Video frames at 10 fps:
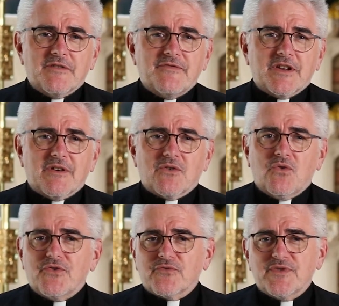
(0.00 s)
want to figure
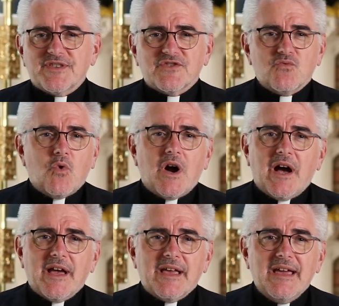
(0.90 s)
out all the reasons
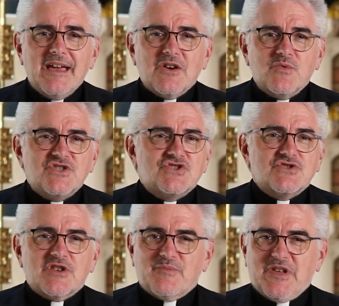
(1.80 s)
why we
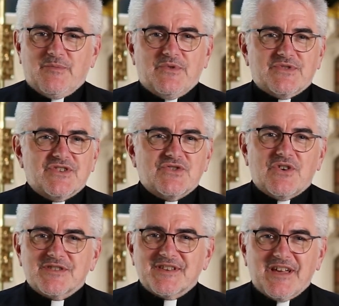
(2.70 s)
shouldn't be able to
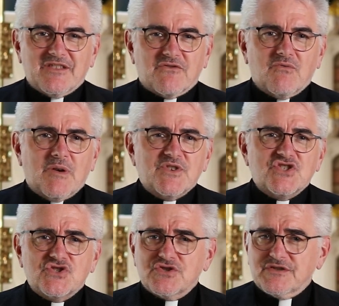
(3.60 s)
talk together, or why we
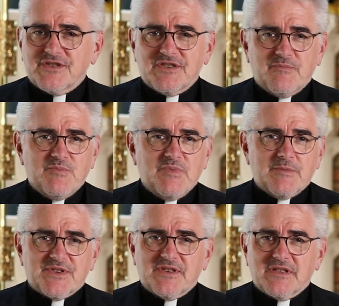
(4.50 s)
shouldn't
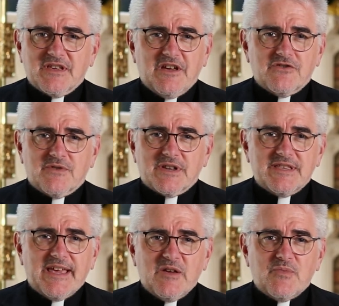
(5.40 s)
be able to sit together at
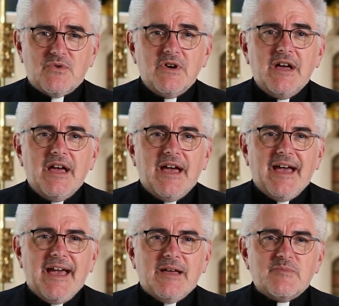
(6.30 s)
a table.
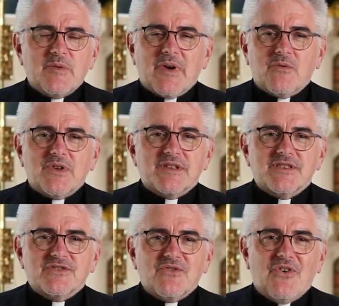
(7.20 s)
And Be My
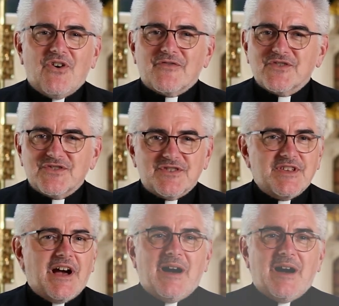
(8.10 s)
Witnesses offers just